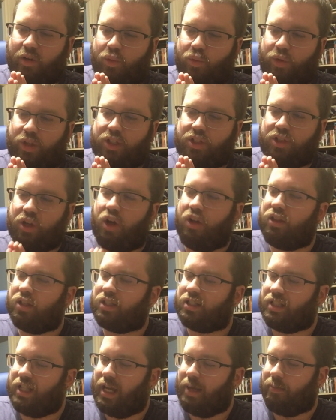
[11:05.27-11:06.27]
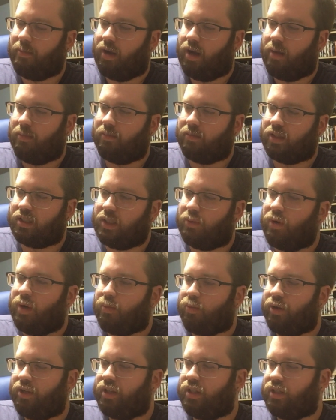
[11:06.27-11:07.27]
We saw the stepmom, because I want to
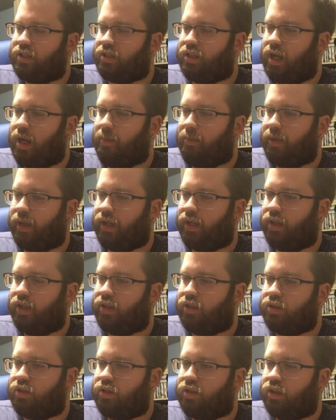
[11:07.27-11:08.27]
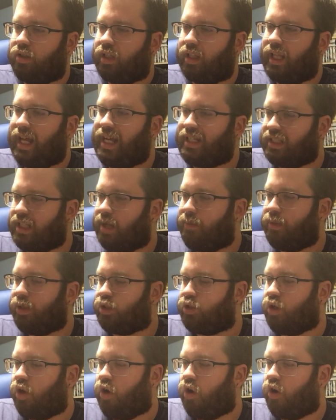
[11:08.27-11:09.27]
bring this up, because the last time we
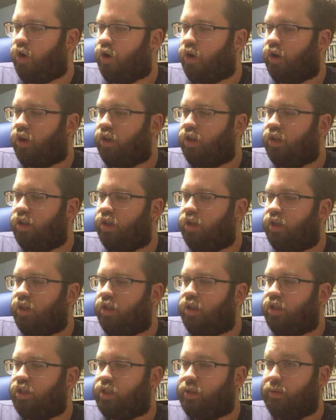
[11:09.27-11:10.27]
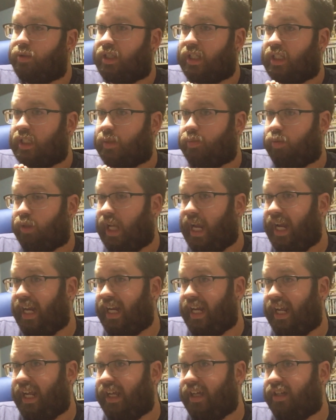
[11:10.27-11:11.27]
saw her, she was
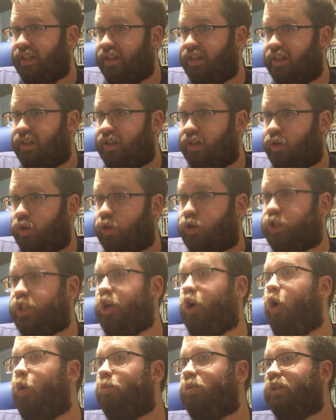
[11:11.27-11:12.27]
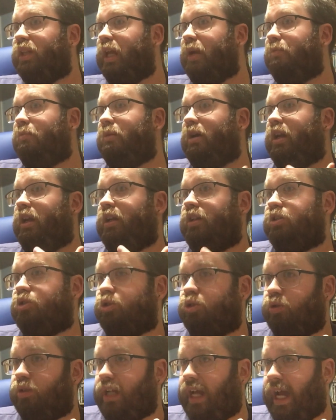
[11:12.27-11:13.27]
explaining, or she openly admitted
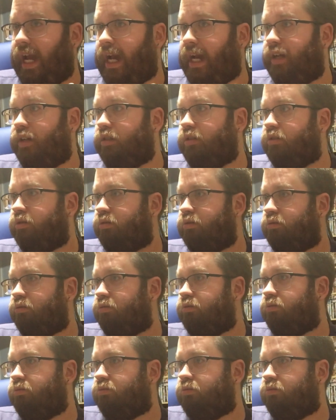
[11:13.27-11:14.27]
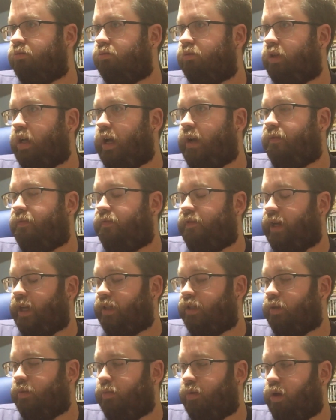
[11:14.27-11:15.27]
to Dad, I
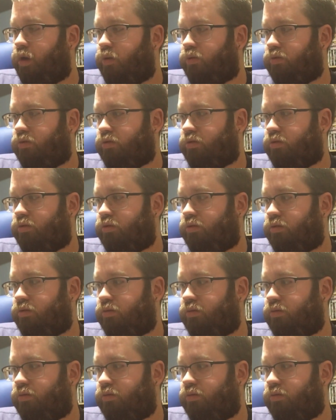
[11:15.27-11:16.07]
faked the bones.